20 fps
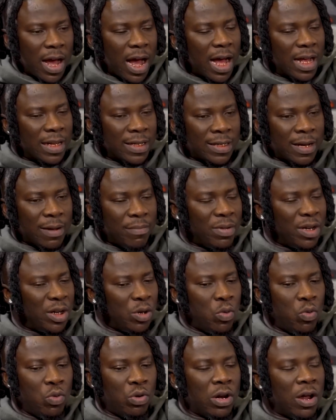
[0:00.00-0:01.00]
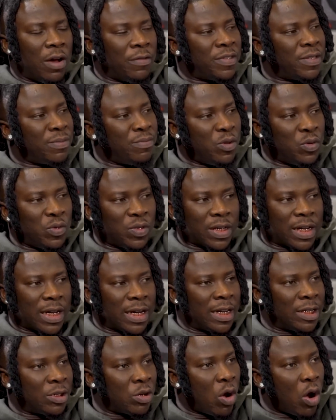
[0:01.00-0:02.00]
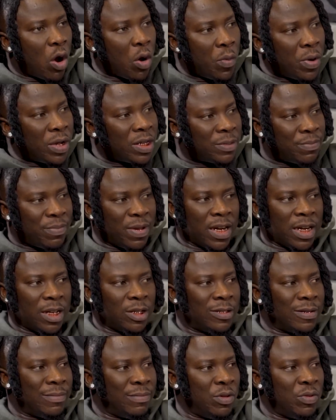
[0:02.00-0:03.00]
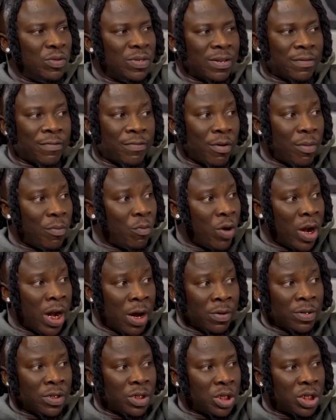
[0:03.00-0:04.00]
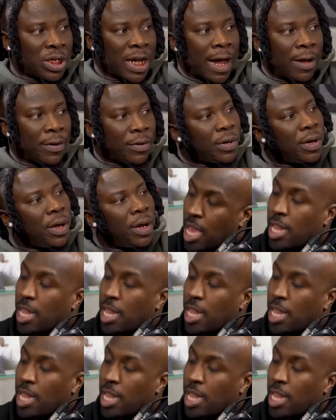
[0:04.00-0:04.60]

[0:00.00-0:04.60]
as somebody who loves music and has always been into music from when I was a child.